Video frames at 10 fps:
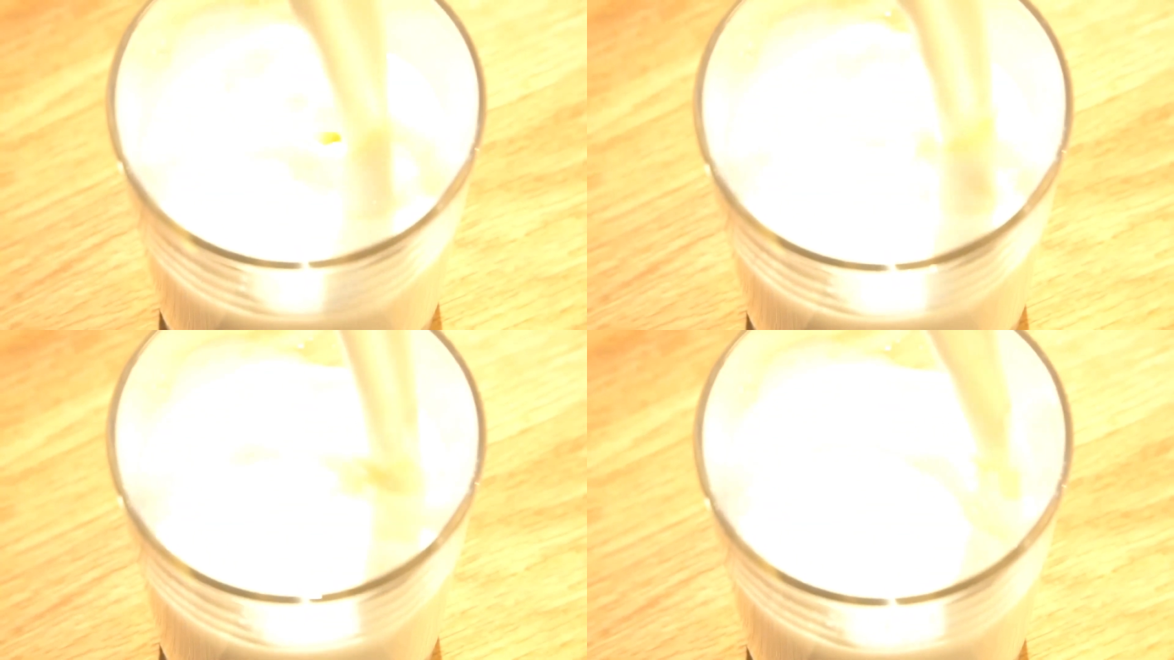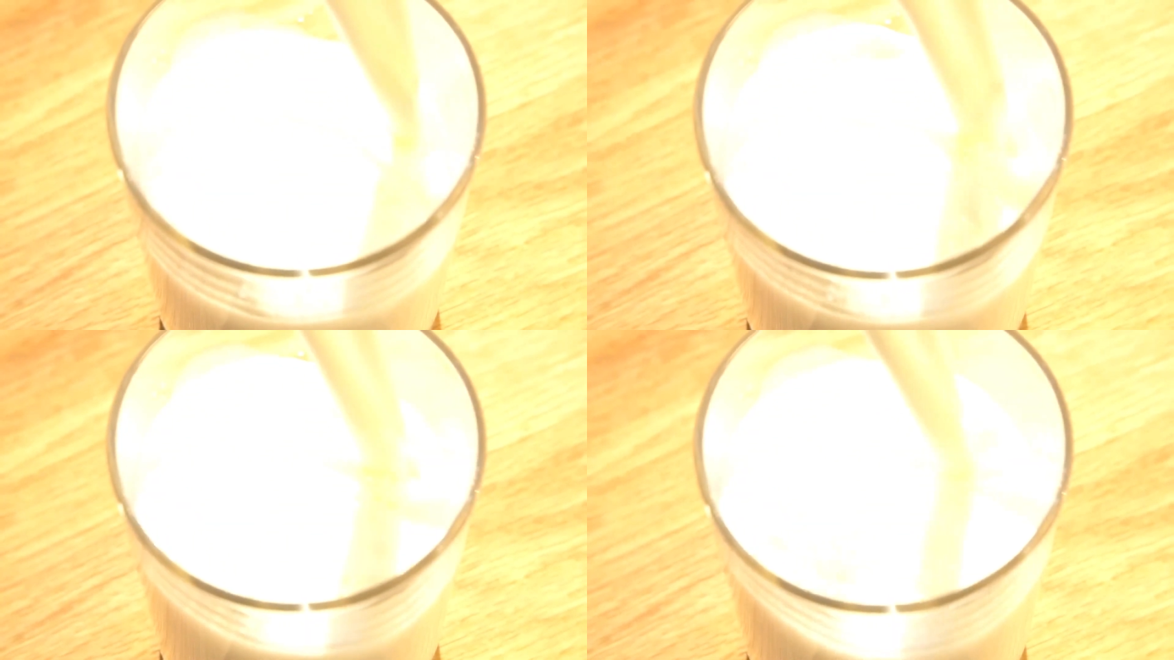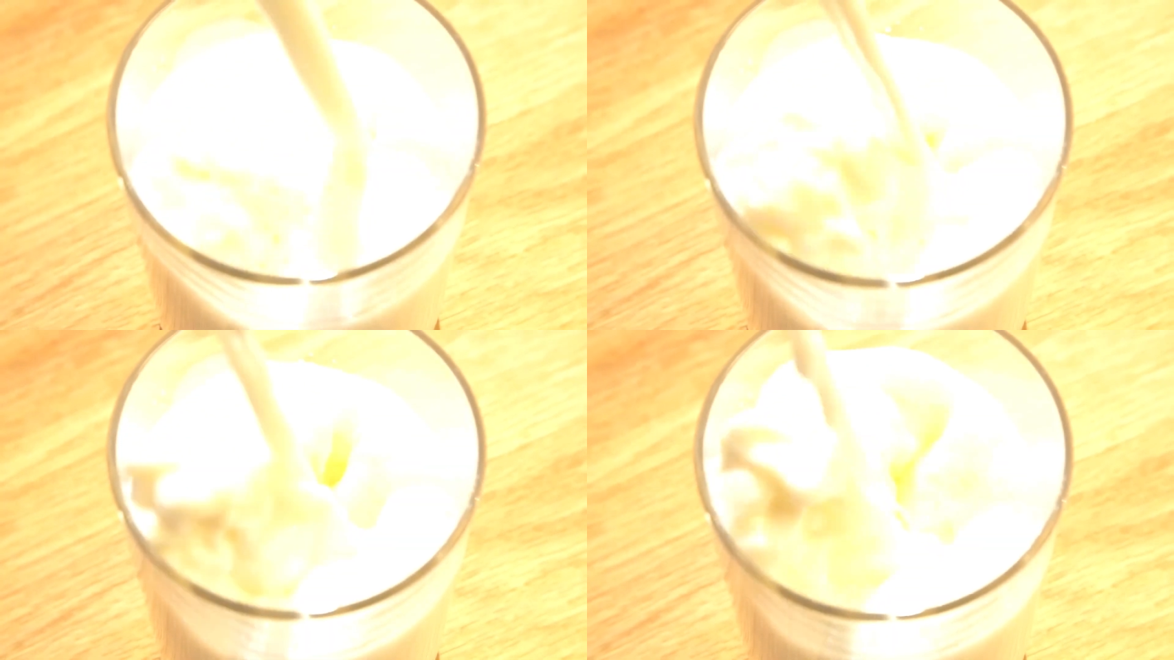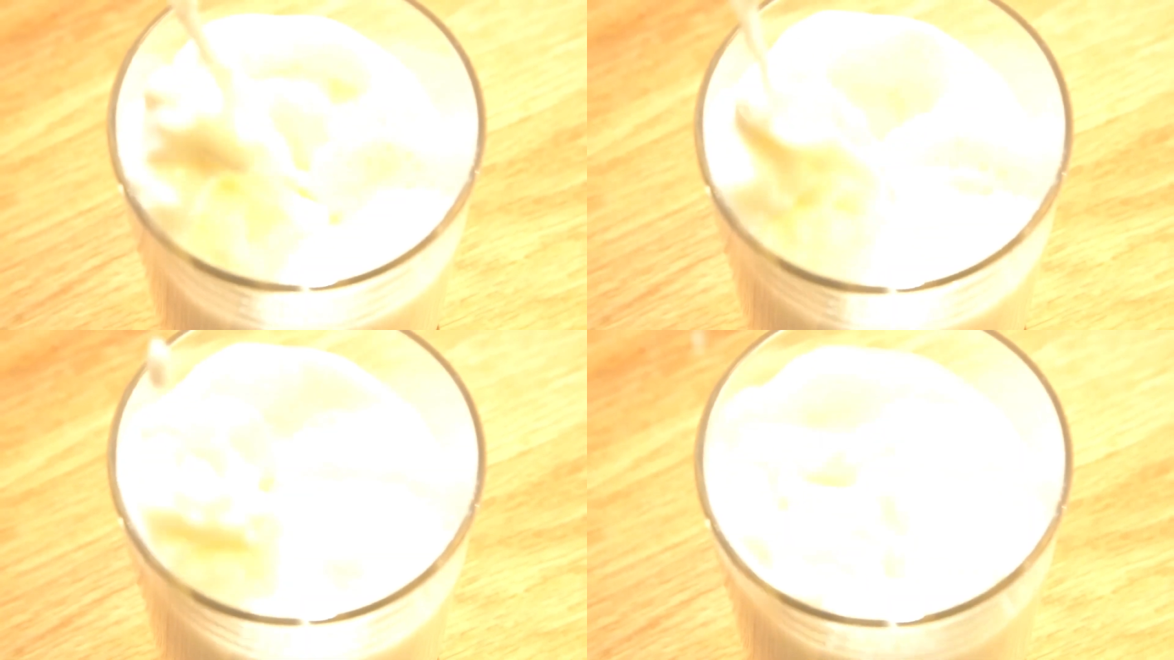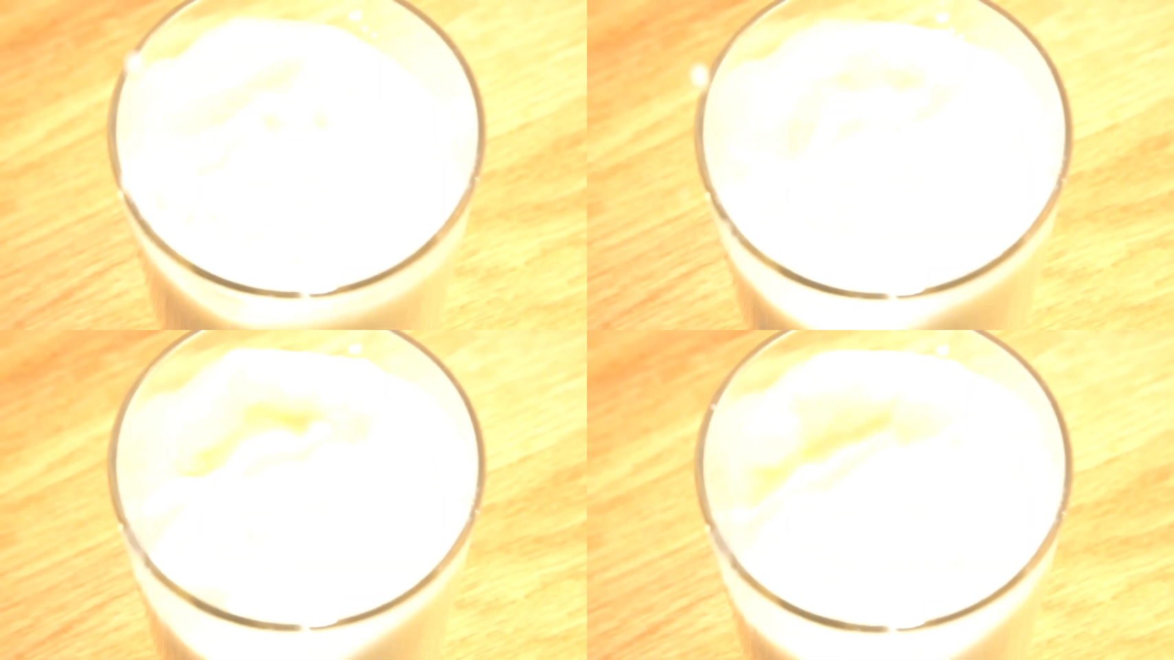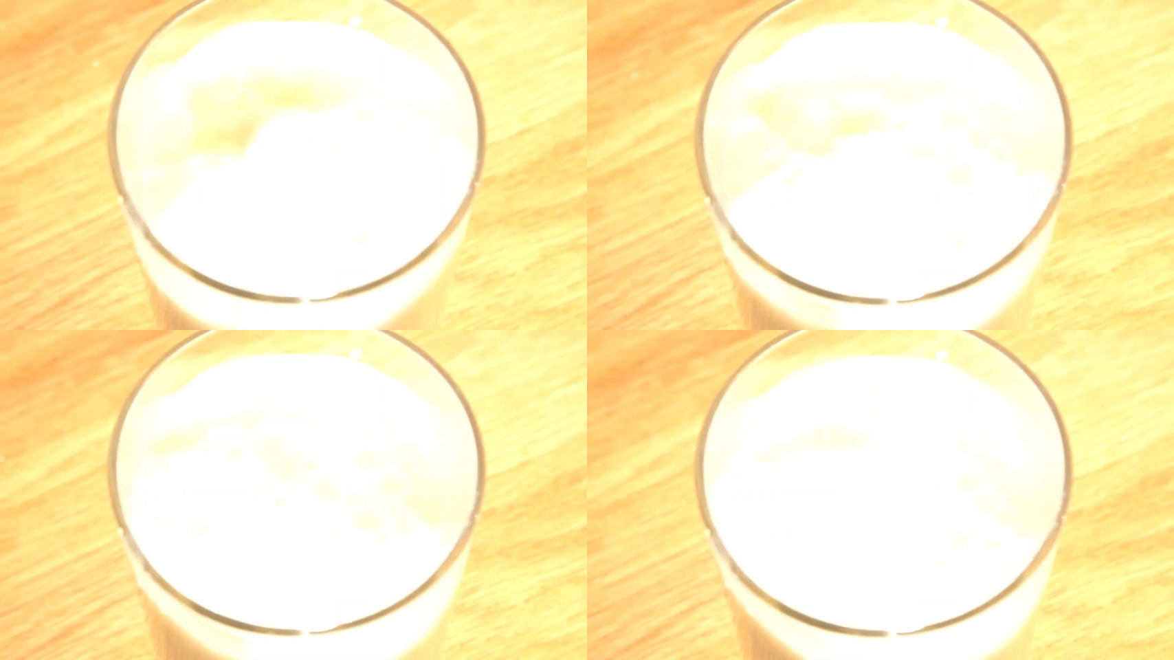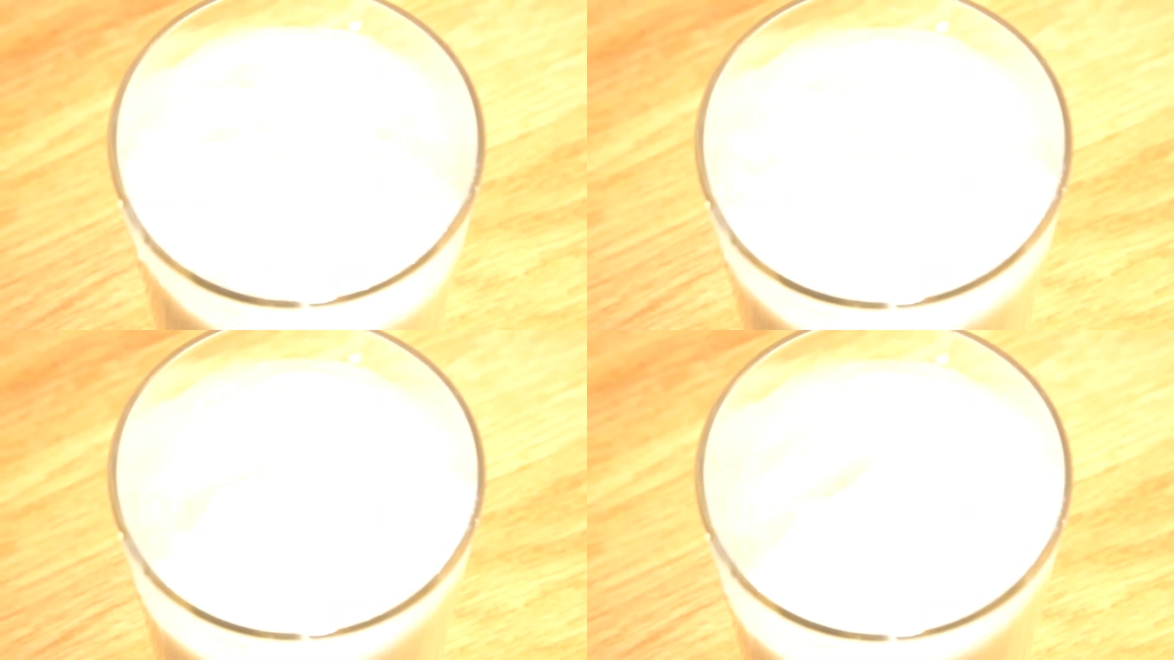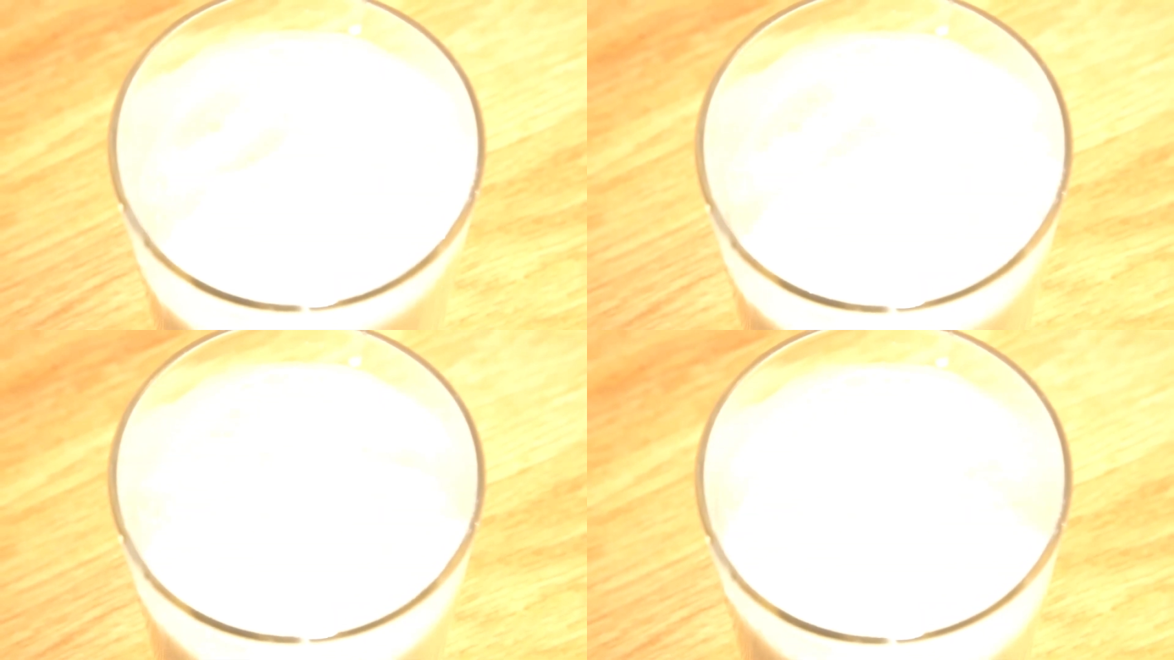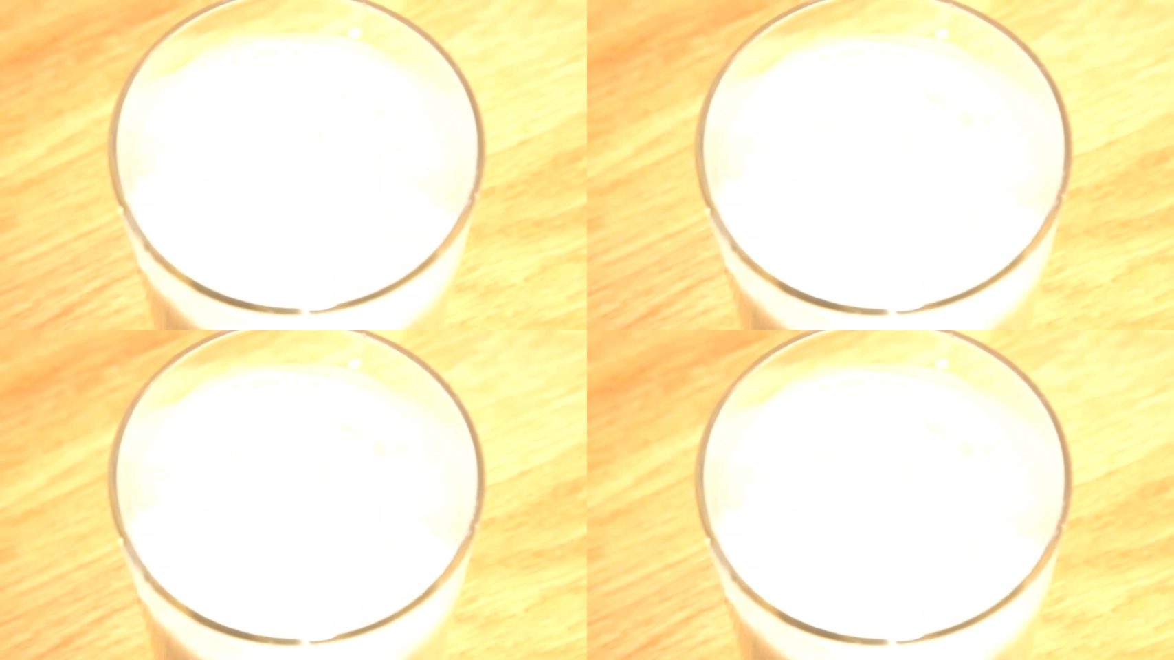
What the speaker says: Nobody's mouth can be seen.